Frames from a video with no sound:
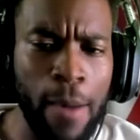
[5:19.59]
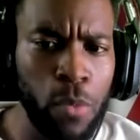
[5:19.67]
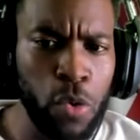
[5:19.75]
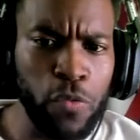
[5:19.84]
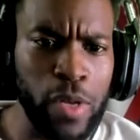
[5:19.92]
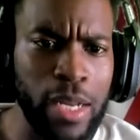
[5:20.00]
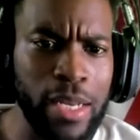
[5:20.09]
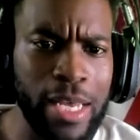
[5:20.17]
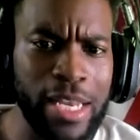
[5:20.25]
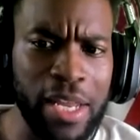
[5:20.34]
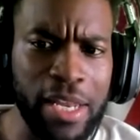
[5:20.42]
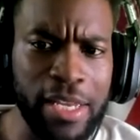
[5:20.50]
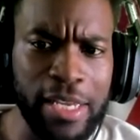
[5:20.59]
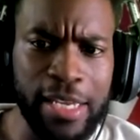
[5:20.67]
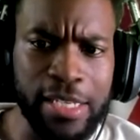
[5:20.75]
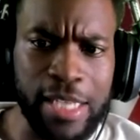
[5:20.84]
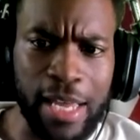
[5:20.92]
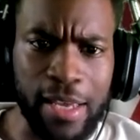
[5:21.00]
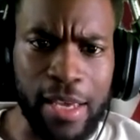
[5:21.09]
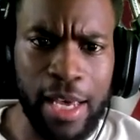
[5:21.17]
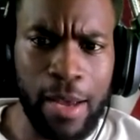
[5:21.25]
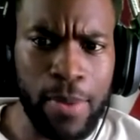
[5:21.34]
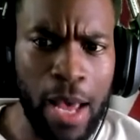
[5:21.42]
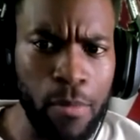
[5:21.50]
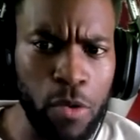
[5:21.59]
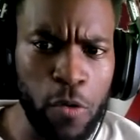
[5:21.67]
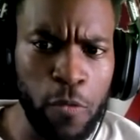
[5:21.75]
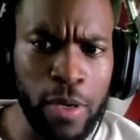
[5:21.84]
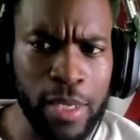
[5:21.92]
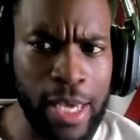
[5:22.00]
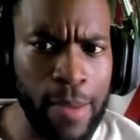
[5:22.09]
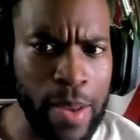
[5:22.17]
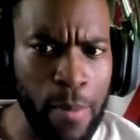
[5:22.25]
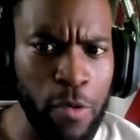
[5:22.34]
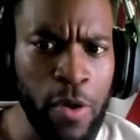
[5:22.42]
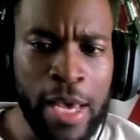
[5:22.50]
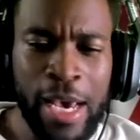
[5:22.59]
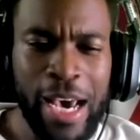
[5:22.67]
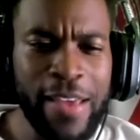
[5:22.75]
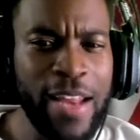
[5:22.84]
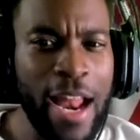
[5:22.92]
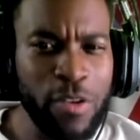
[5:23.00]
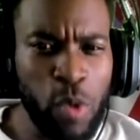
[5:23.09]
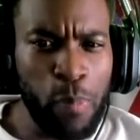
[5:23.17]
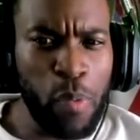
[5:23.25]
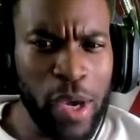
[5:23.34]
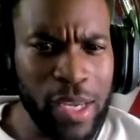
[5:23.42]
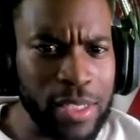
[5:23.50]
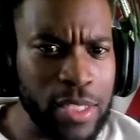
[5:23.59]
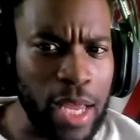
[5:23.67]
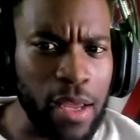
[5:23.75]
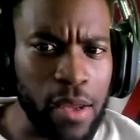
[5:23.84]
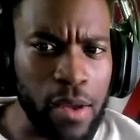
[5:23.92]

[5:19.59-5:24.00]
moving. And he just, like, kept not moving. And then, to a point, you're just like,